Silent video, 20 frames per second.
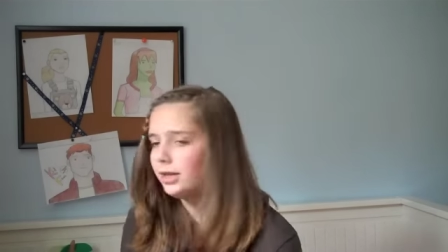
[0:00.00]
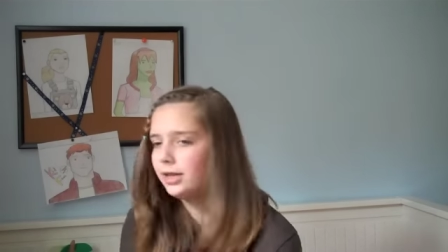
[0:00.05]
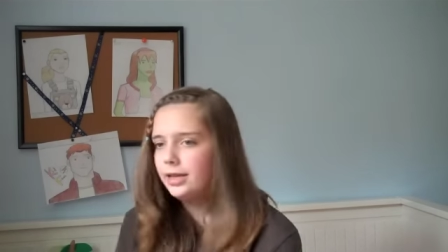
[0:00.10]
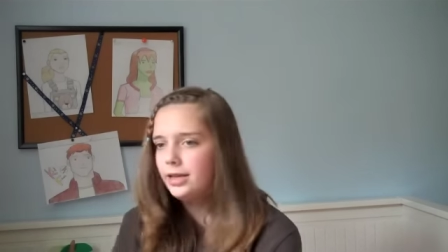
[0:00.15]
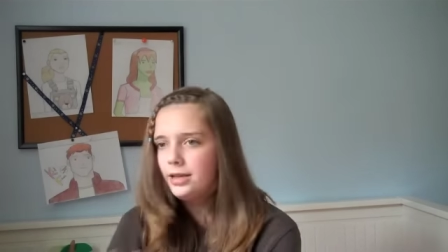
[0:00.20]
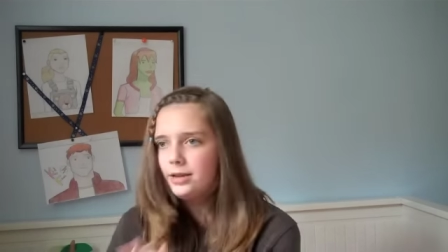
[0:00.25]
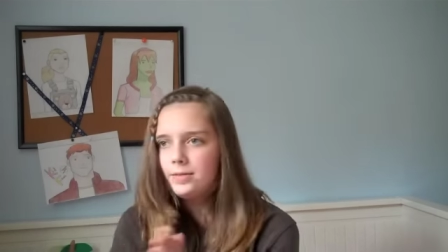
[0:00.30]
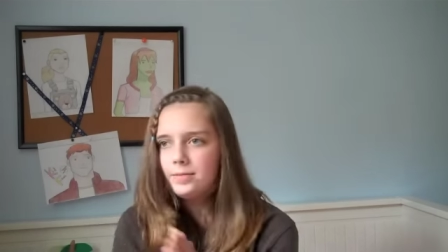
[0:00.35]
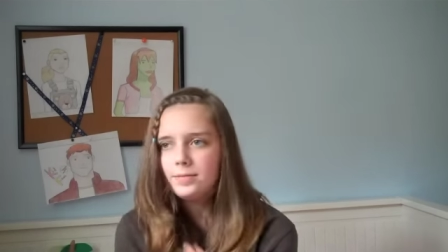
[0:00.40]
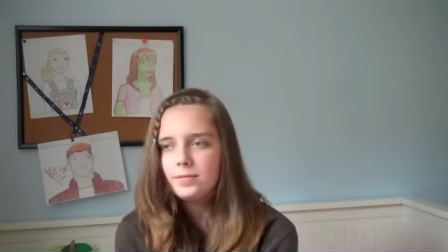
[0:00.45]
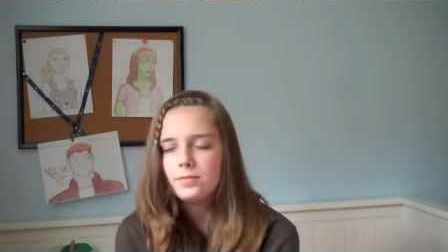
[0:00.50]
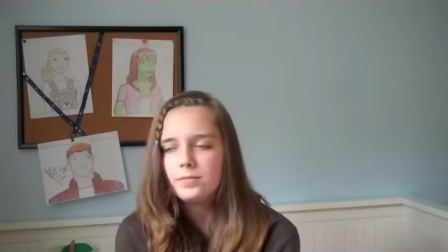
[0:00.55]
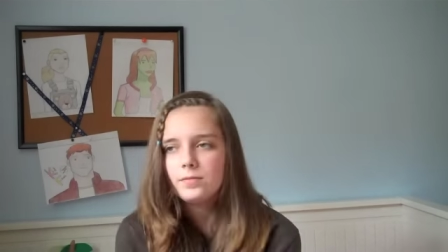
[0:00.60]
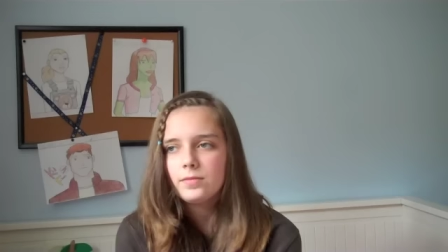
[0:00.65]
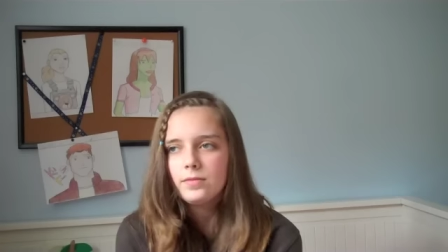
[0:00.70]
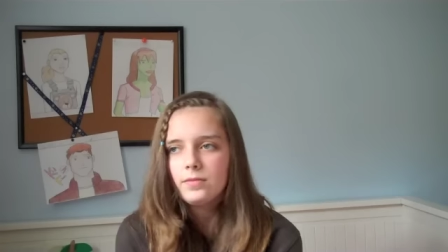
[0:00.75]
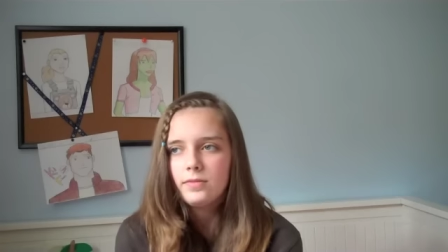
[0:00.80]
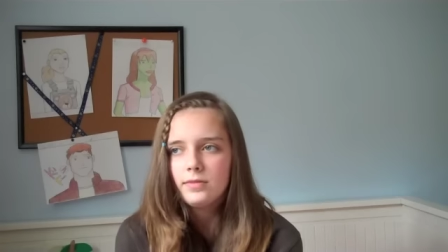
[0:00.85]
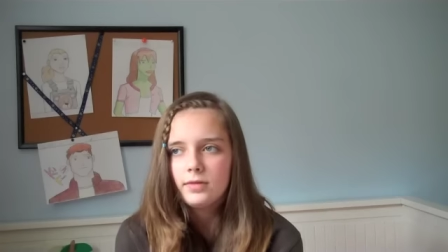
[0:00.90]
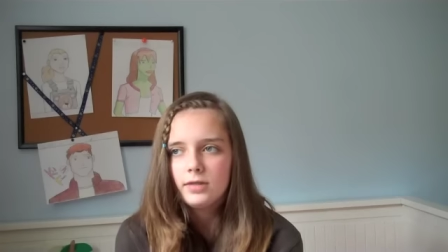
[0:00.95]
And
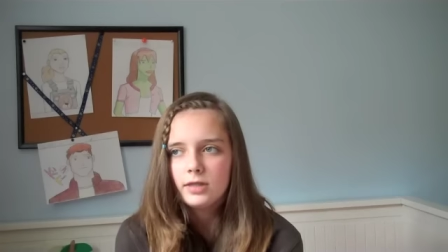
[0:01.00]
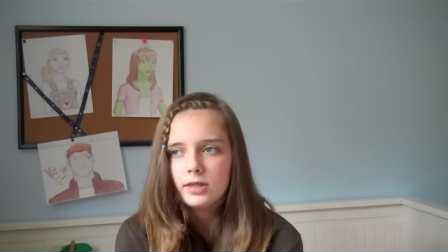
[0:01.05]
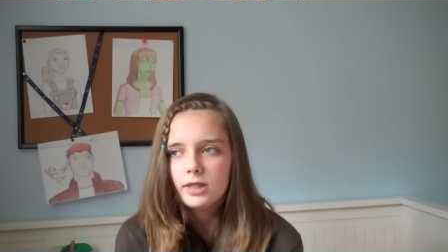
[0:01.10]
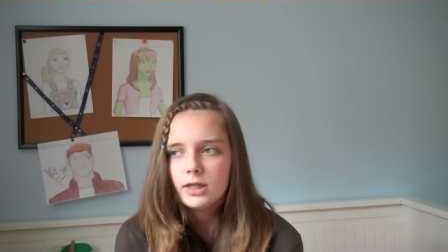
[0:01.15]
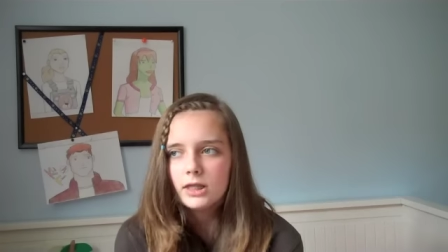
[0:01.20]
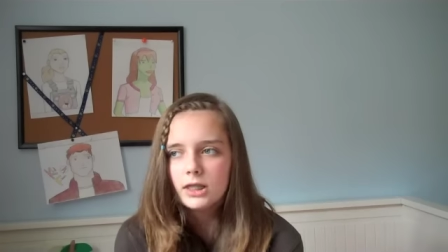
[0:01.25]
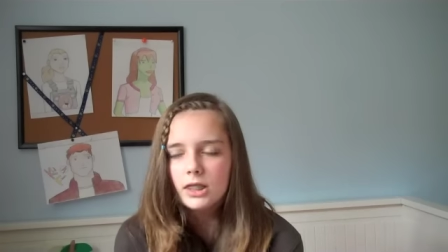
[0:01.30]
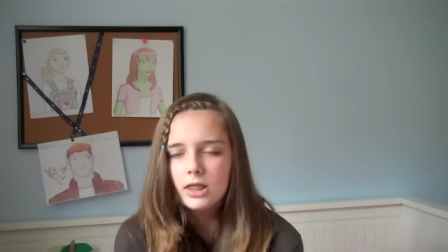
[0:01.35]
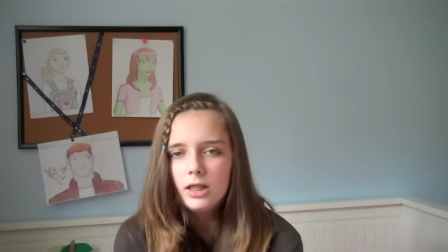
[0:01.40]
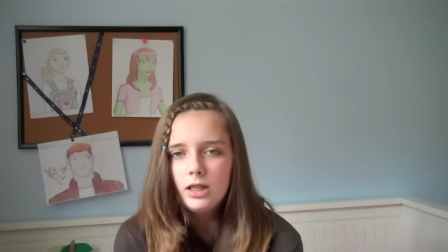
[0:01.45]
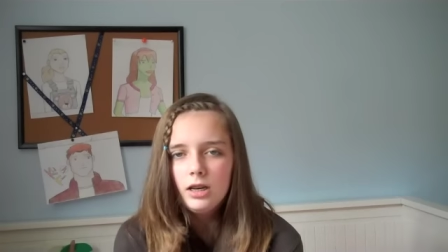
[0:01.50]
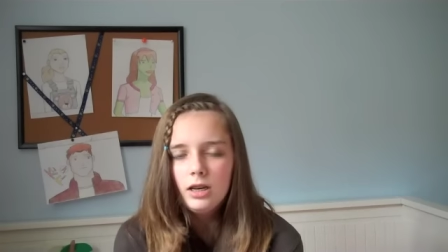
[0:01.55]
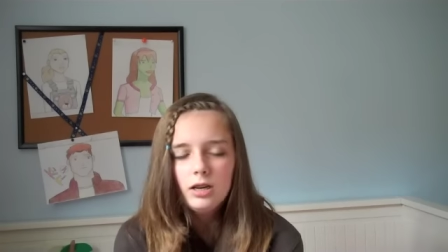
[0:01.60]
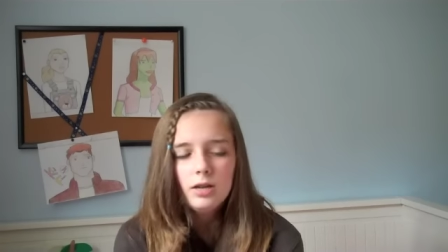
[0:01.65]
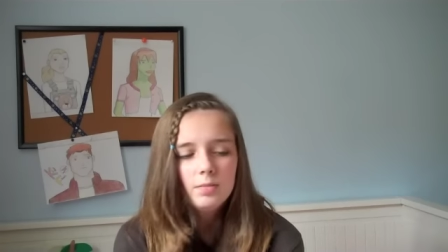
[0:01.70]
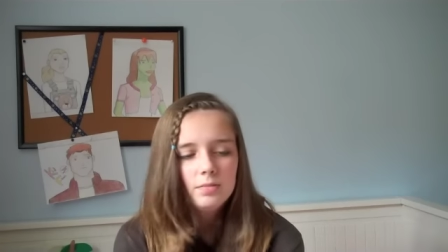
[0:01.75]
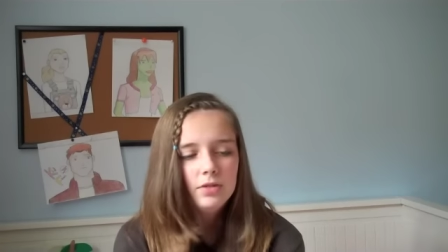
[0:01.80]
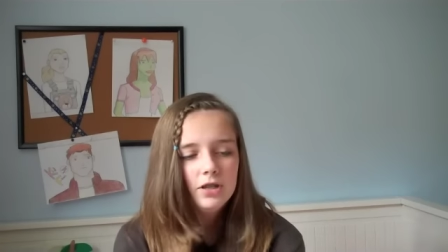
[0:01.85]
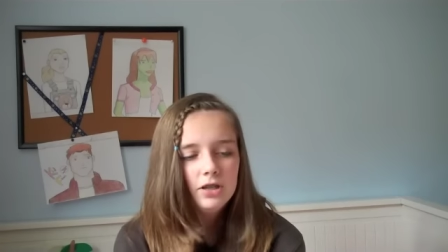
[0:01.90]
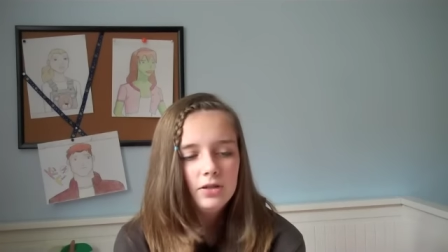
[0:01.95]

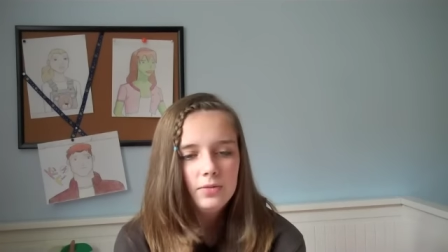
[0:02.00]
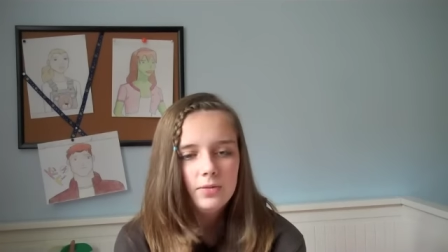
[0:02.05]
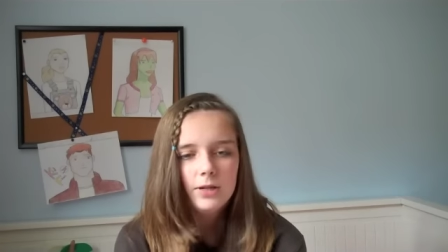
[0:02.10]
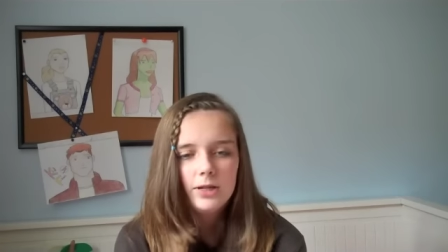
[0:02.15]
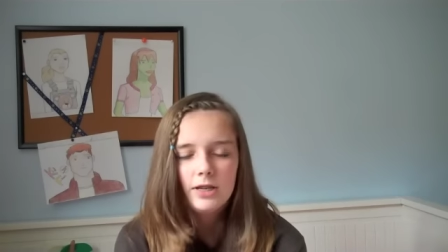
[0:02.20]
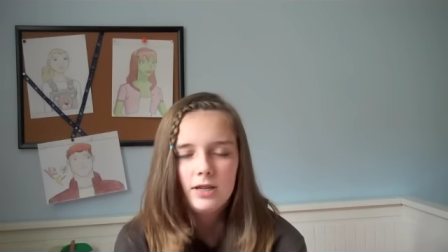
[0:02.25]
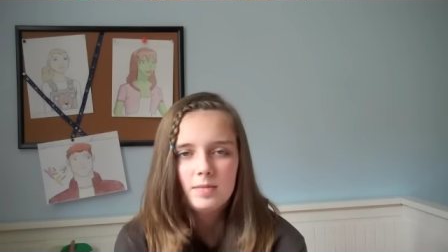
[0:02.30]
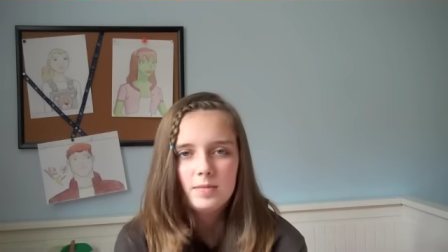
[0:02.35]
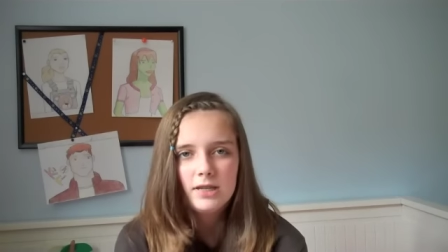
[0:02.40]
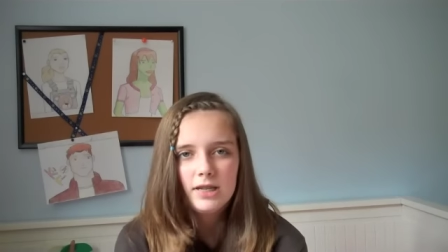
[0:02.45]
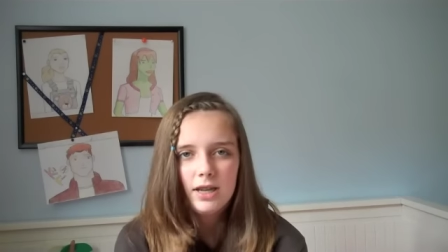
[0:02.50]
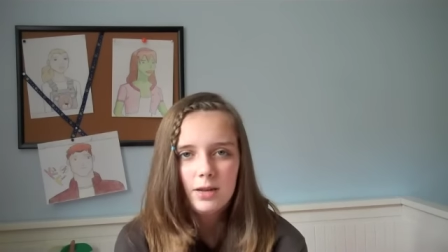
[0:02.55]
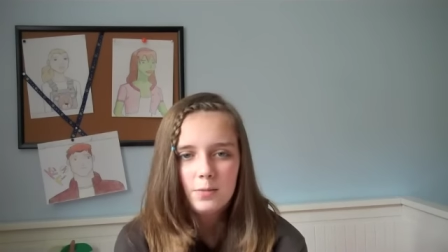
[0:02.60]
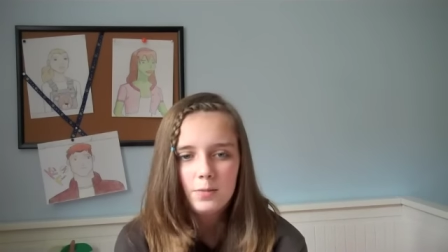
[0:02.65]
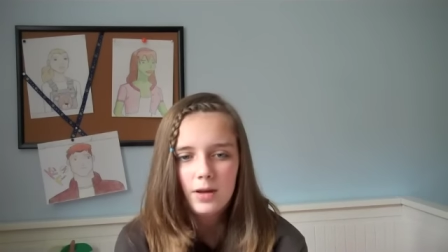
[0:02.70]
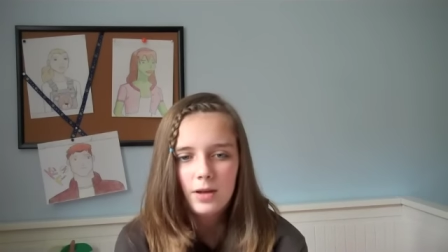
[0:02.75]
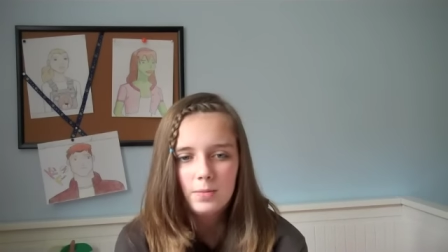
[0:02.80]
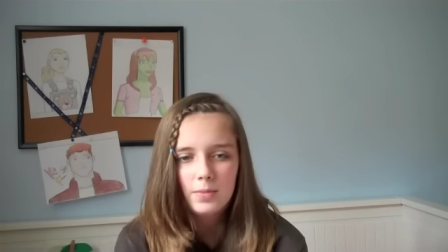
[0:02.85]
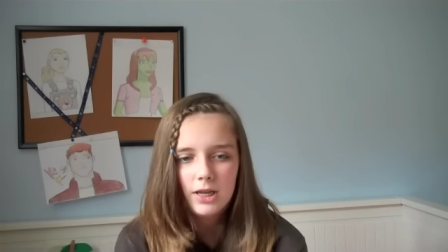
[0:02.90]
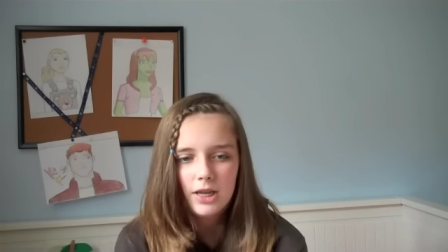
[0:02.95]
I'm just really upset
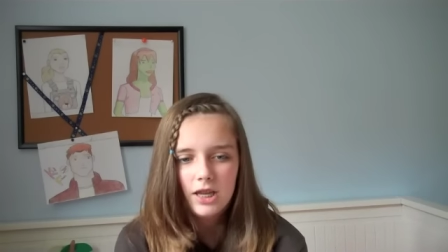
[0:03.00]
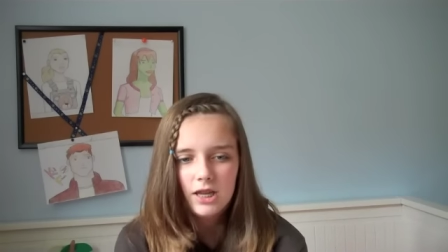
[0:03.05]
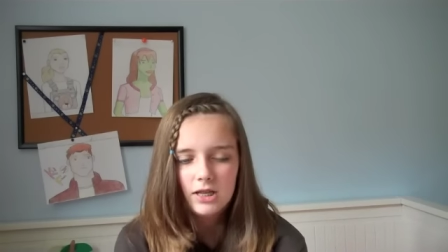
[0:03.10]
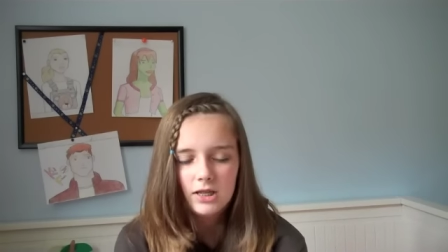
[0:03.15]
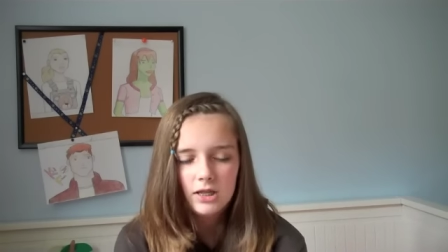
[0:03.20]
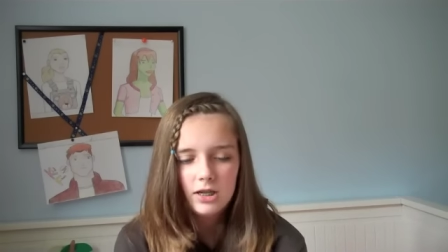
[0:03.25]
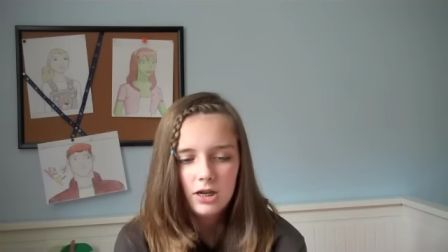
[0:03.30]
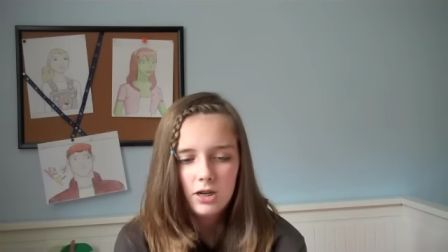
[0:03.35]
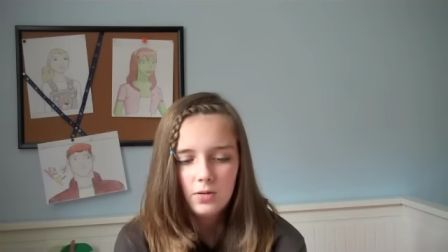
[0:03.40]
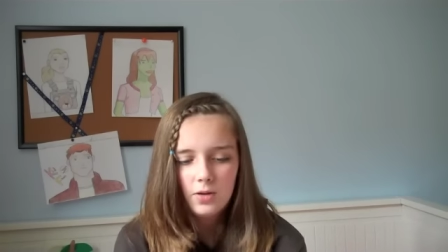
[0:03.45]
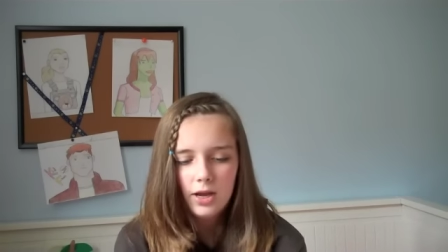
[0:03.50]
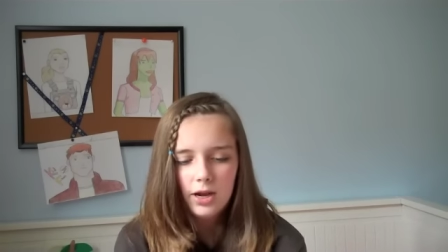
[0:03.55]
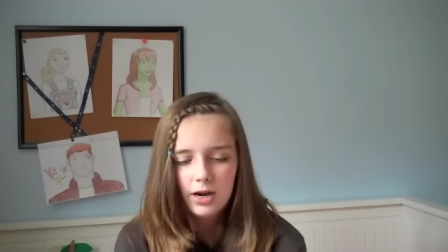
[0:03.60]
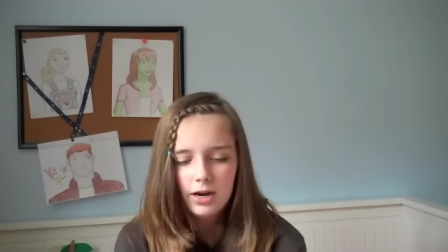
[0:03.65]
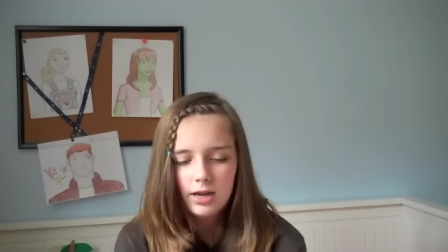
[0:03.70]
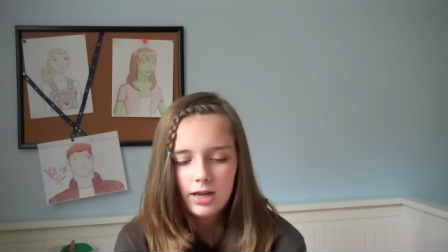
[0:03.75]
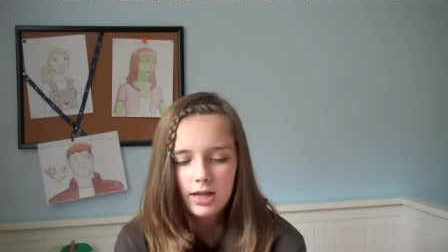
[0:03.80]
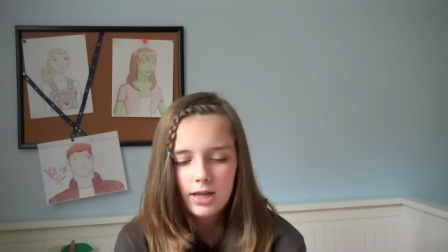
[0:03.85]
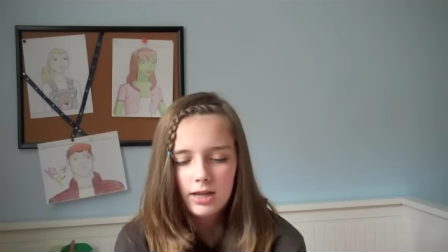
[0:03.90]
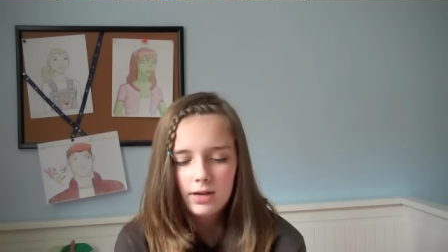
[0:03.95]
by M'gann's new
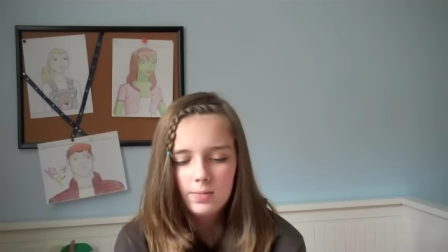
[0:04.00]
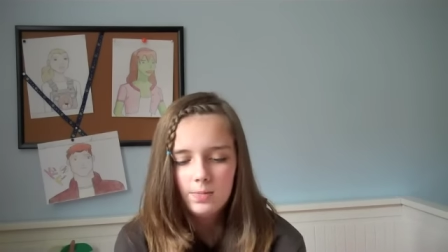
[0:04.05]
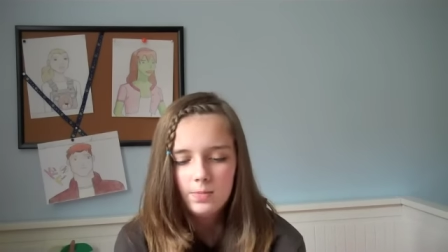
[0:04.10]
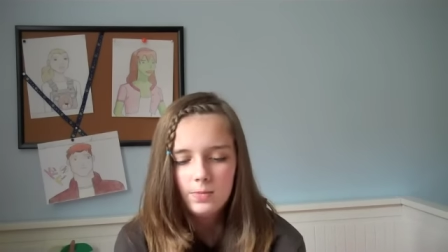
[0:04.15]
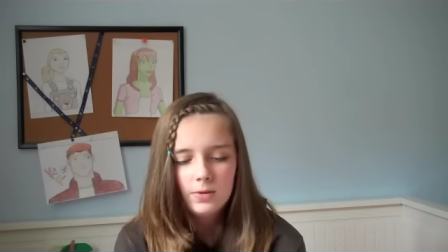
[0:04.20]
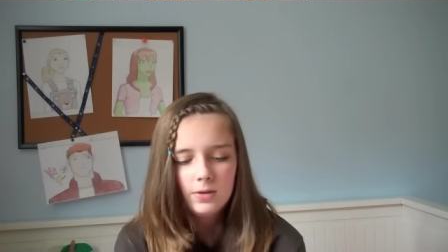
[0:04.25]
haircut